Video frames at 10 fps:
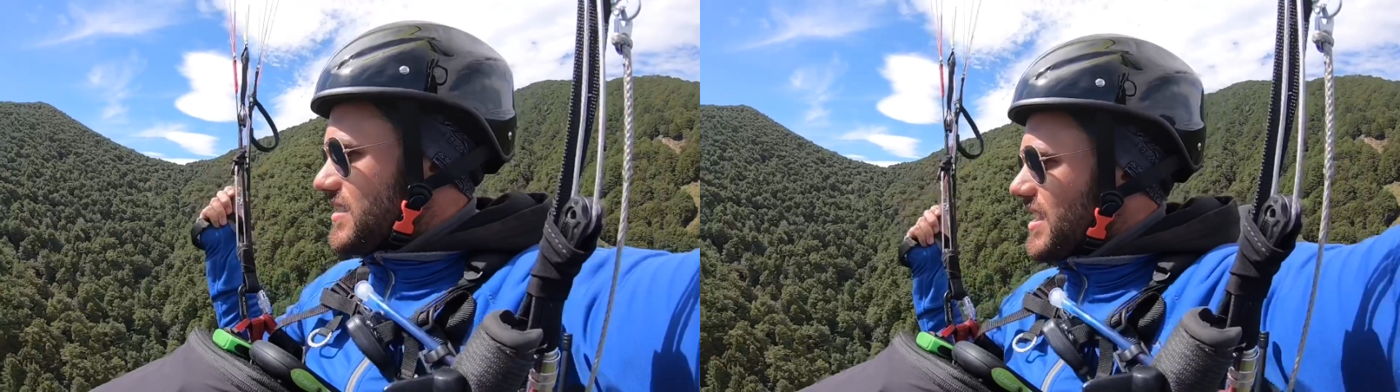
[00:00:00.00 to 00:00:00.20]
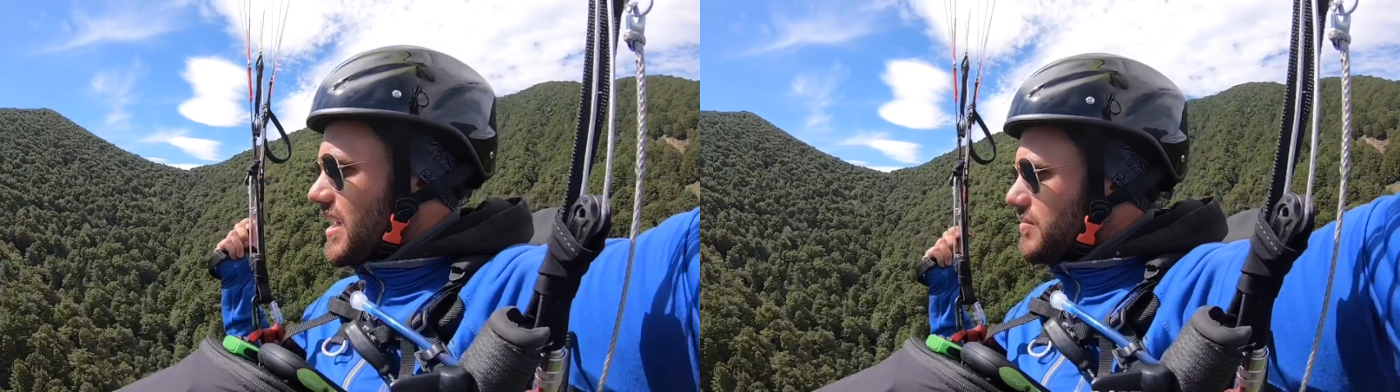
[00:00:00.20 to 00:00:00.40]

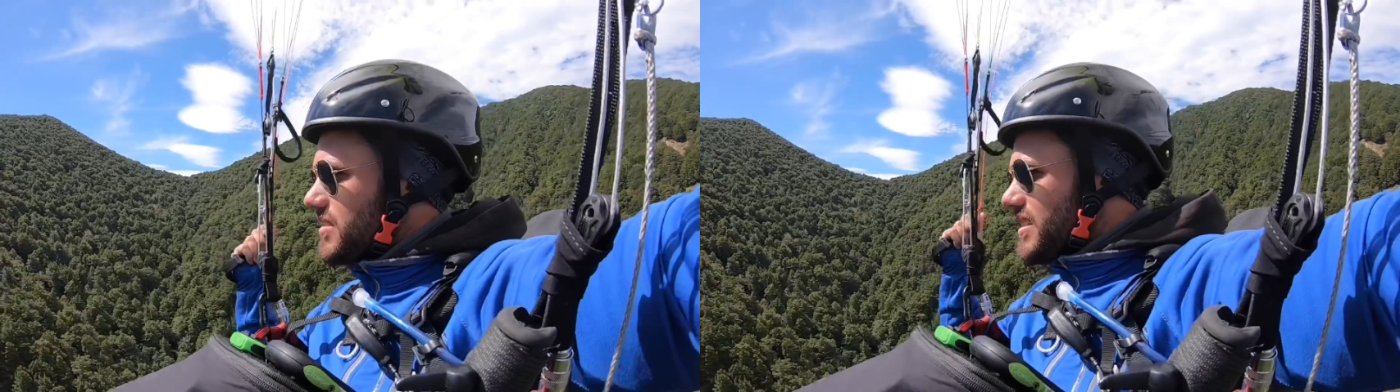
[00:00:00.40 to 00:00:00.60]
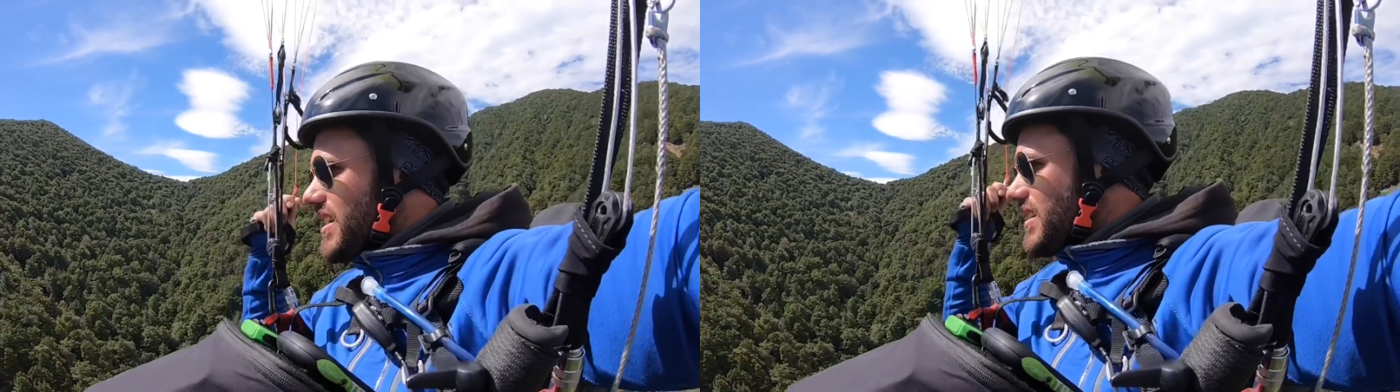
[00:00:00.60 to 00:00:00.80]
time to
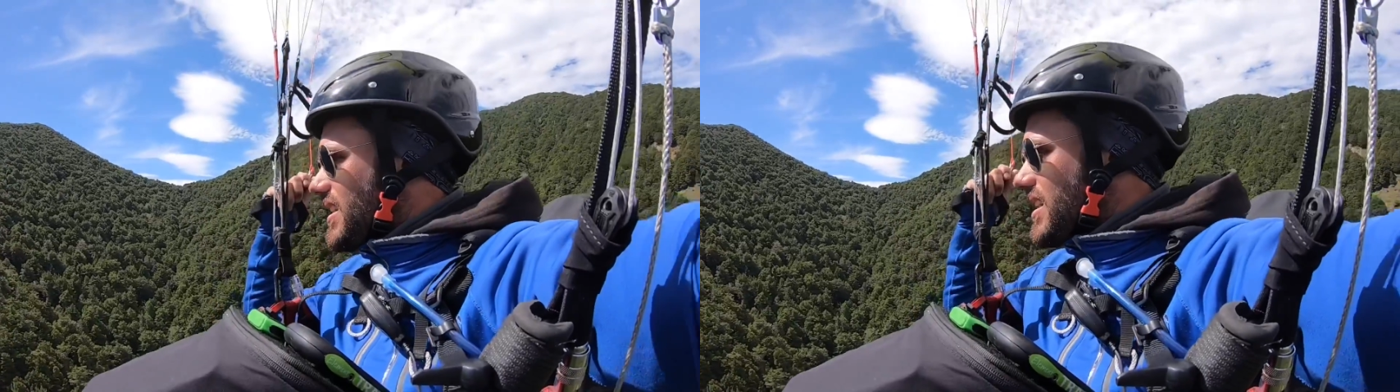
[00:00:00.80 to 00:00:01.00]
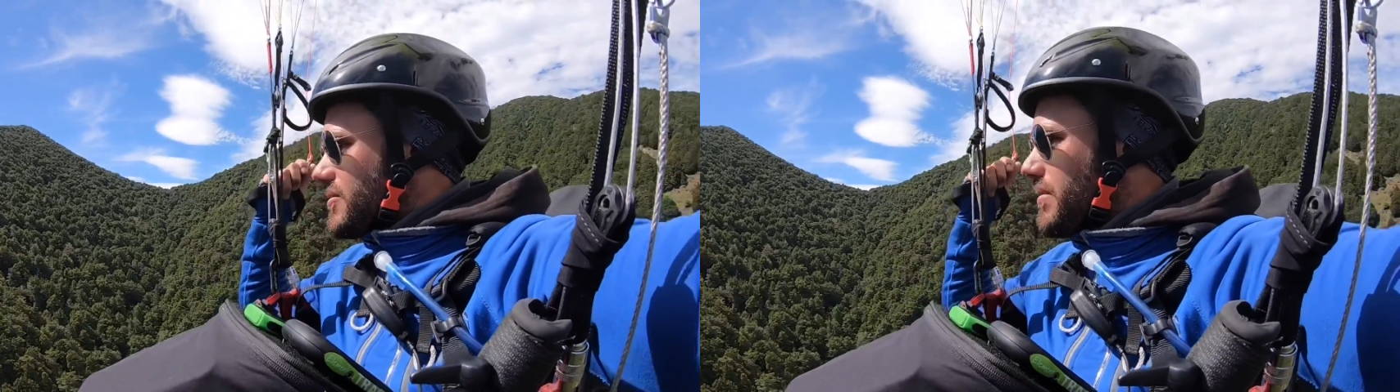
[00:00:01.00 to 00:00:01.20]
take the
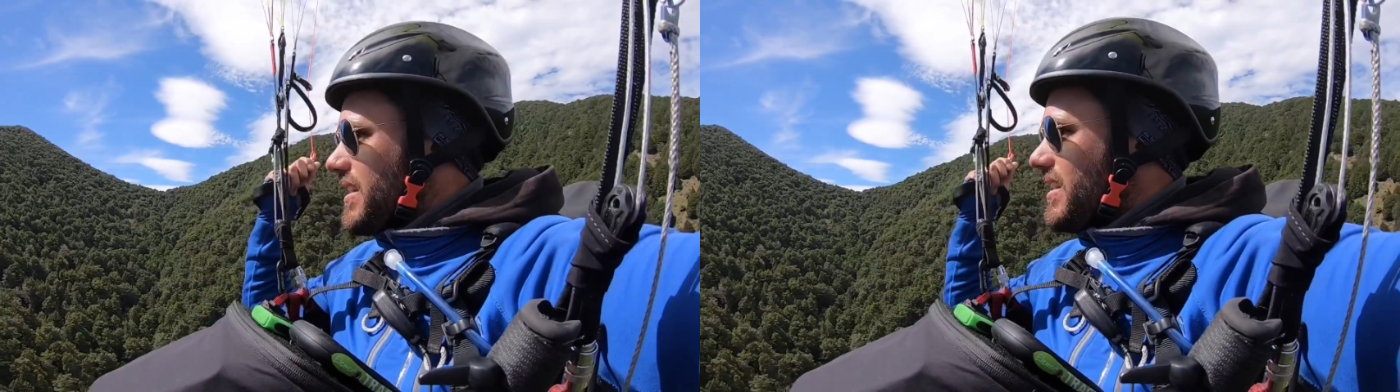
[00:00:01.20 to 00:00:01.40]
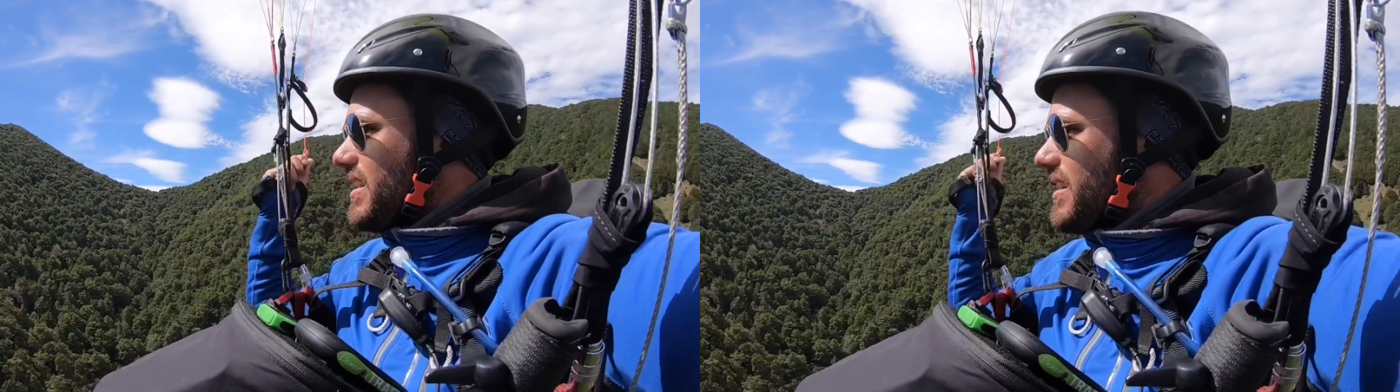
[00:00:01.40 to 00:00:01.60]
next bit of
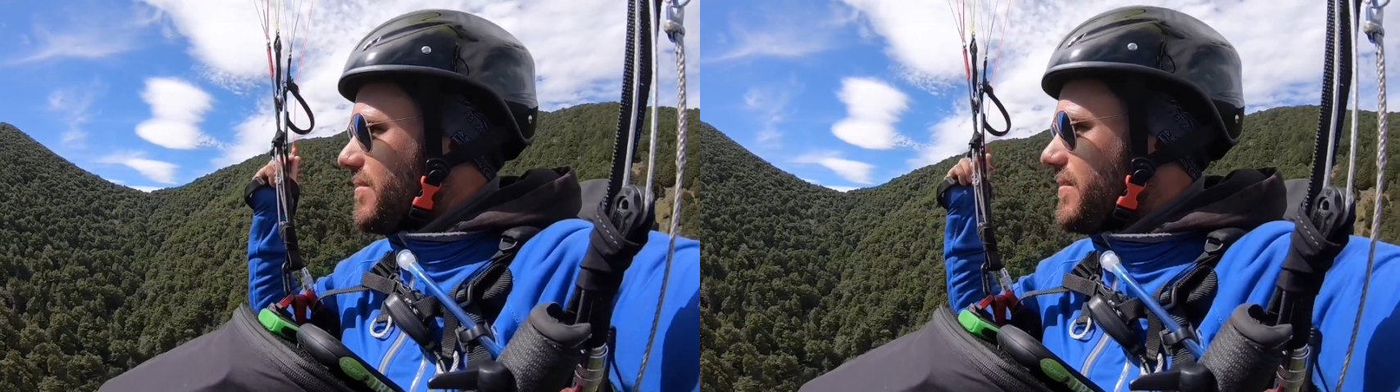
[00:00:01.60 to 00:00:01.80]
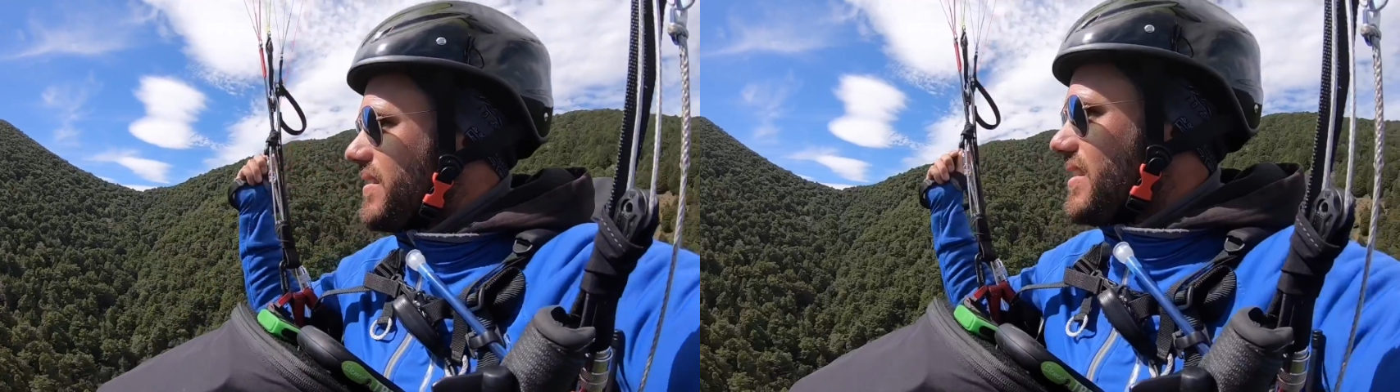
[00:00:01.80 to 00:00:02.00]
lift
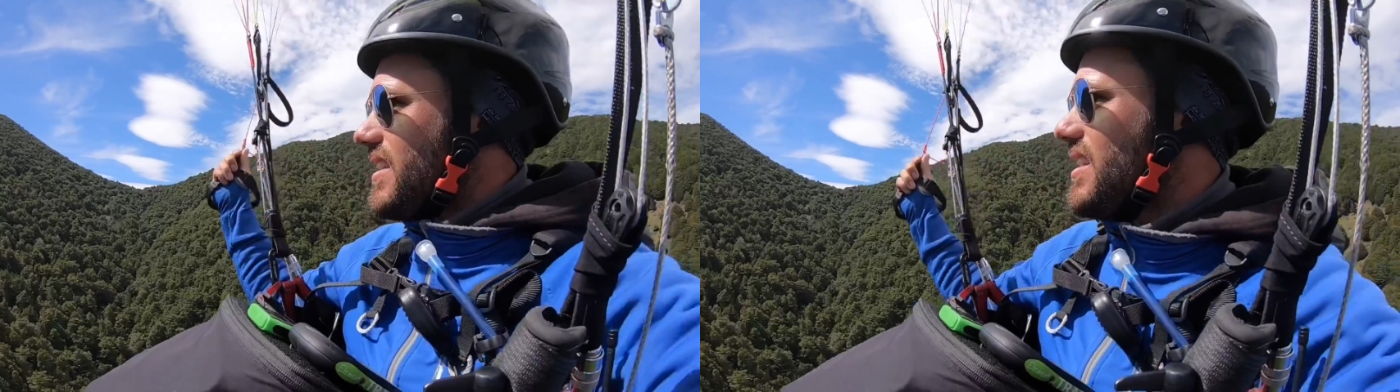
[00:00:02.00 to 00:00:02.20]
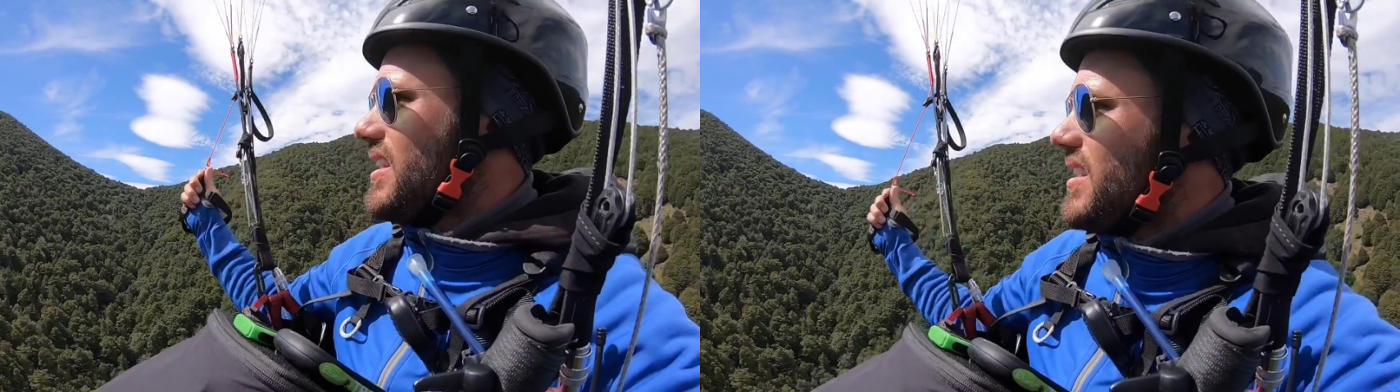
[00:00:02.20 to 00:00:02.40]

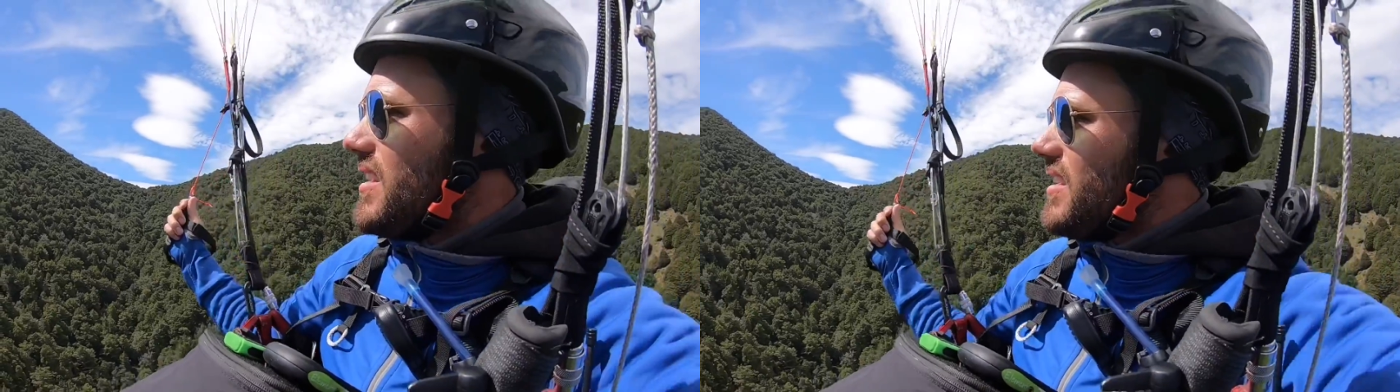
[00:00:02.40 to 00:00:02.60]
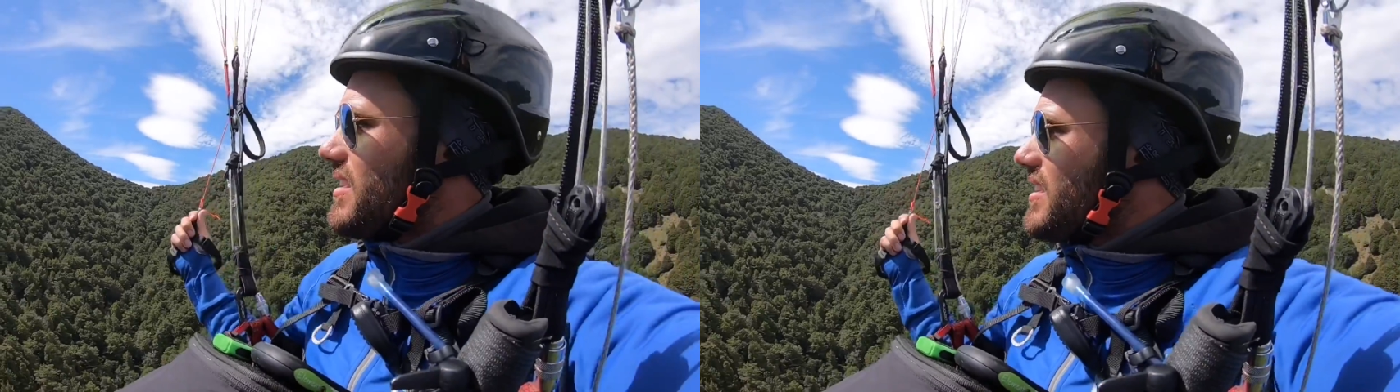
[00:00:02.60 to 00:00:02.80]

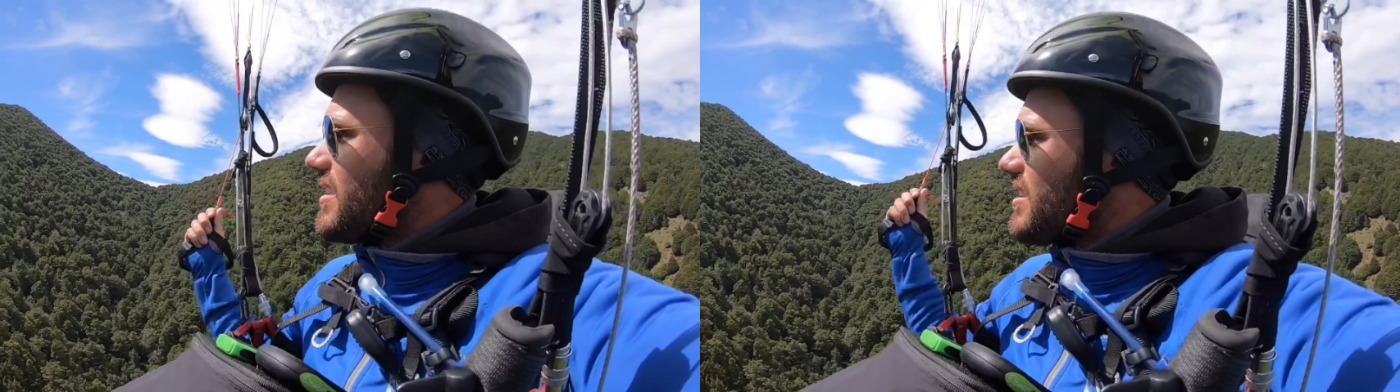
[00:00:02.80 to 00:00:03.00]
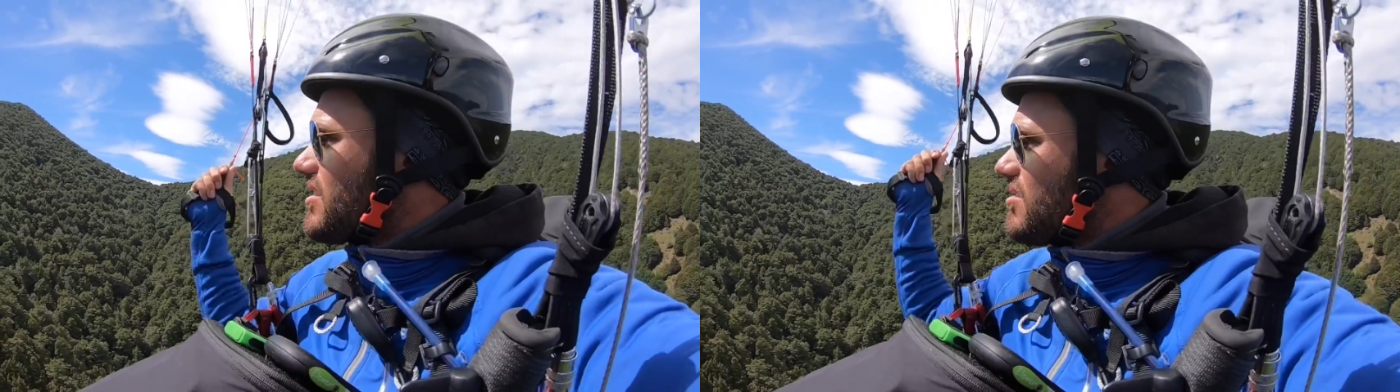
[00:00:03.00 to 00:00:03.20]

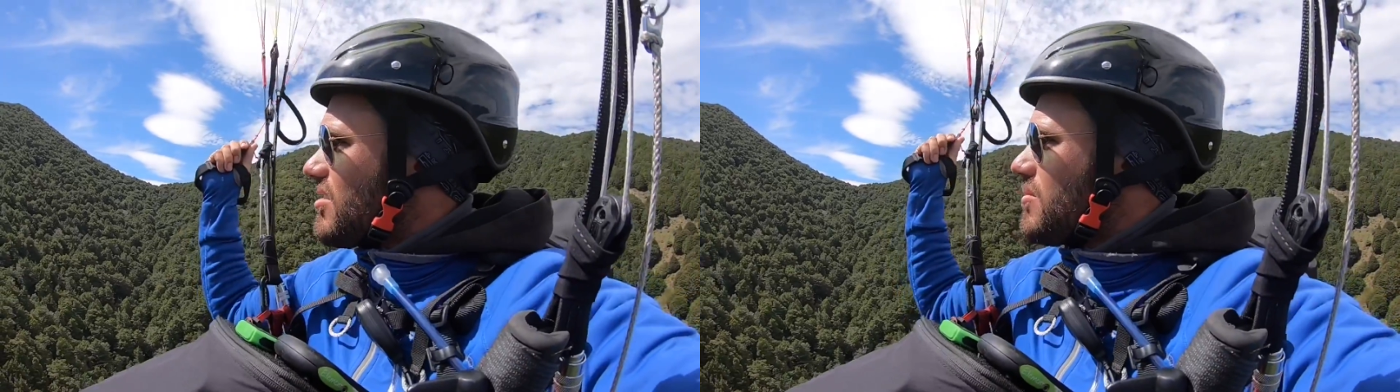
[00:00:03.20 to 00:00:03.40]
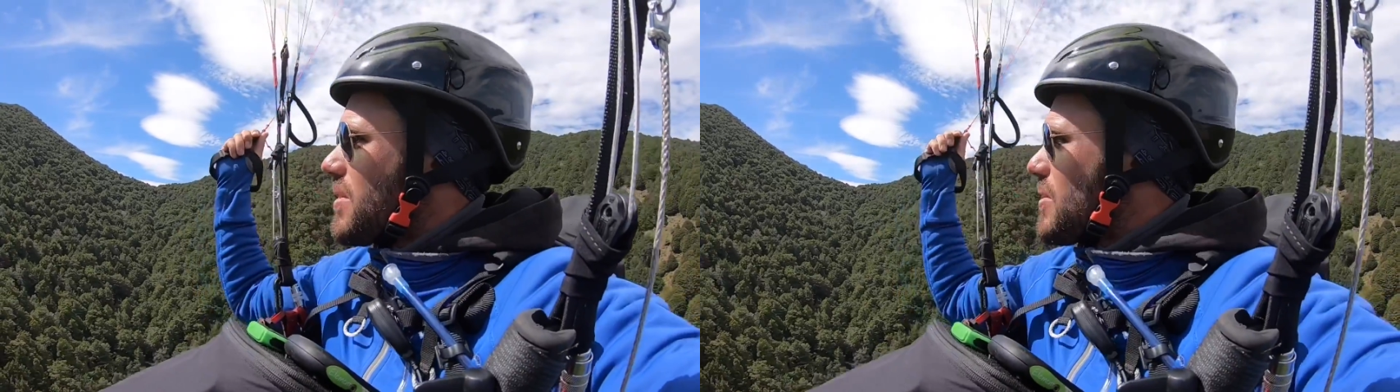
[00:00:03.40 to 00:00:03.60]
and crawl my